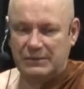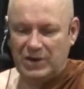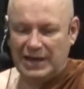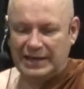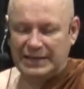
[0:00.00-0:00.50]

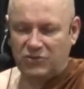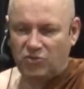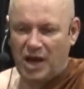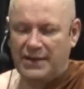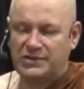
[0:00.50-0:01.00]
really
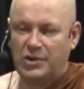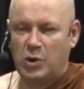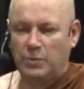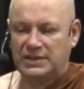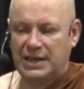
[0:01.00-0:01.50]
drives
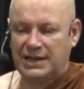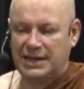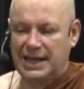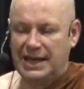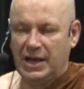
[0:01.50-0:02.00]
home this
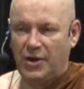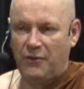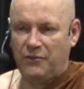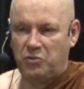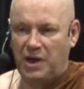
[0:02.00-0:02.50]
idea
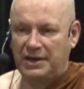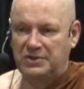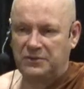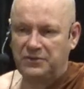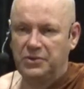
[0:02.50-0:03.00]
of right
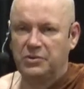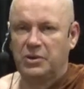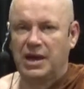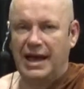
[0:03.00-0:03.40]
view,